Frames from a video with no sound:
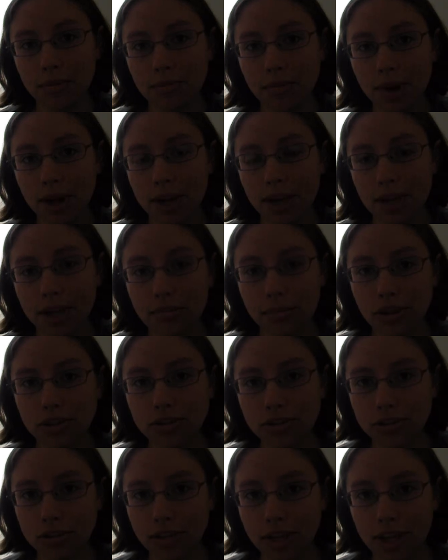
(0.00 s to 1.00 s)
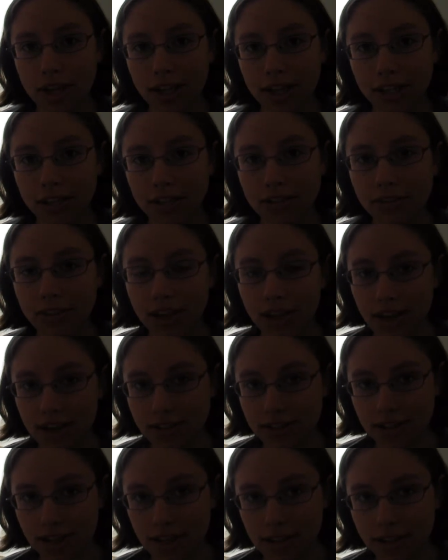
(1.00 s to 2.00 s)
uh, my metro line that
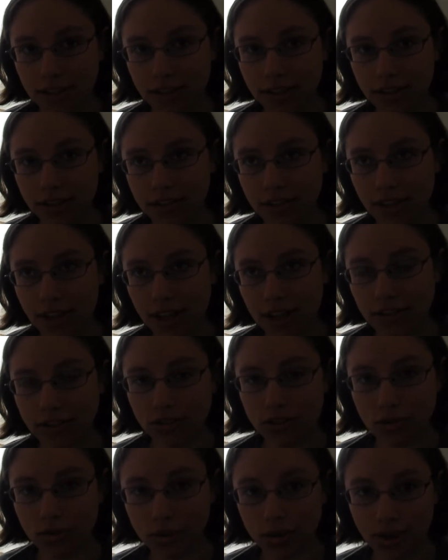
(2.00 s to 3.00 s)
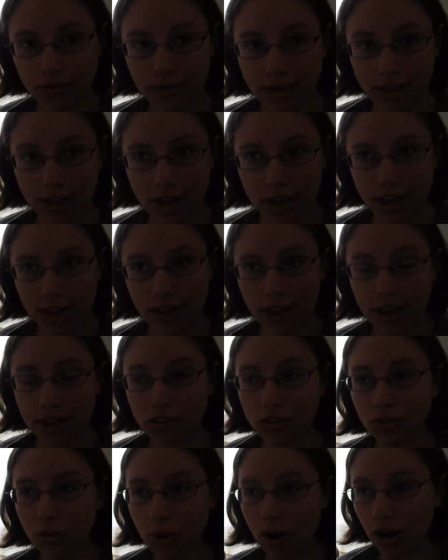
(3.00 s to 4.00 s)
I take to get to school every day,
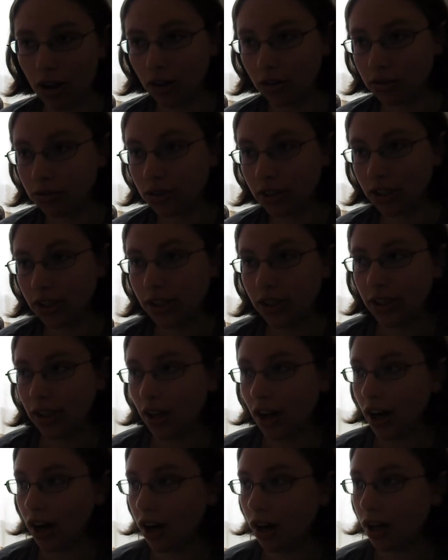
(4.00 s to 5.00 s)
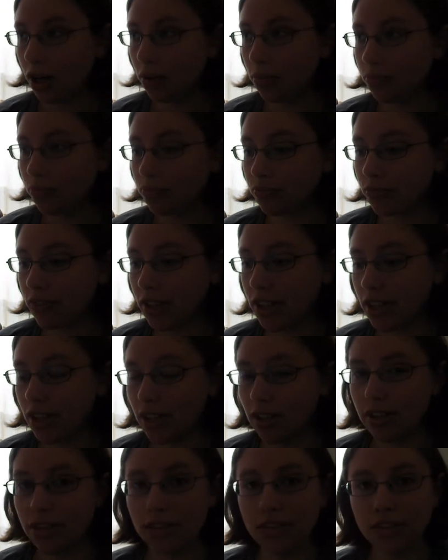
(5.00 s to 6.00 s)
line twelve, um,
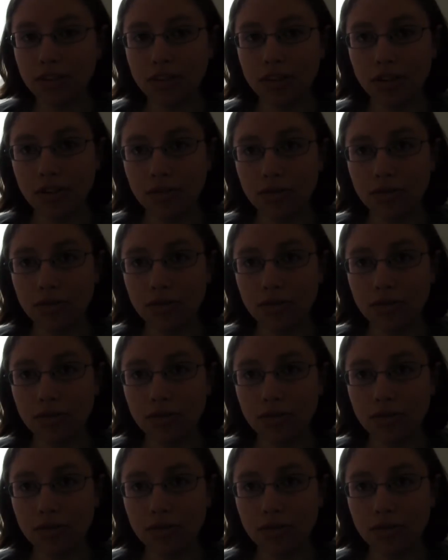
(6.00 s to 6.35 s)
is